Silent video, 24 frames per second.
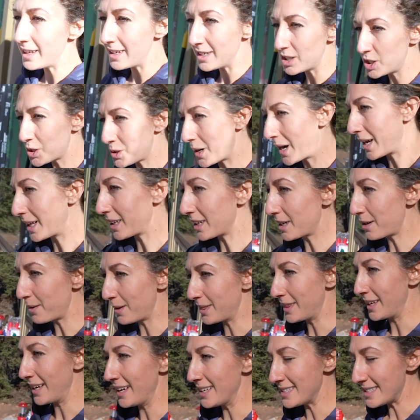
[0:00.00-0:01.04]
The trailer
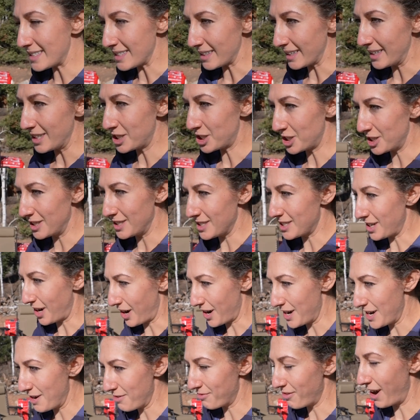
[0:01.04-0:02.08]
with the insulation is
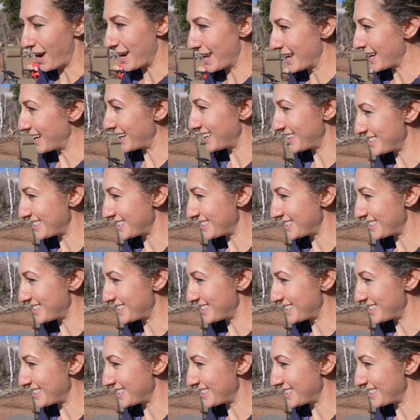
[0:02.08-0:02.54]
already running